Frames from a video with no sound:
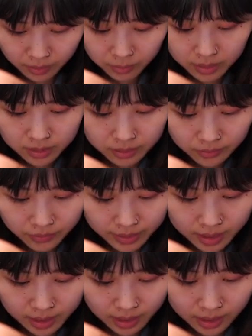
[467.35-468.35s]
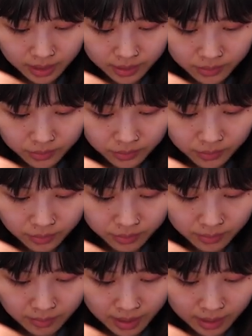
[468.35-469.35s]
wonder if I can cut through
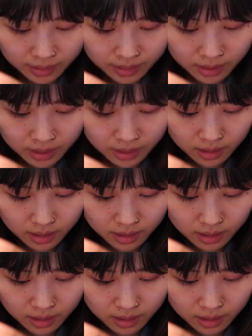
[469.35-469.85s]
the magnet.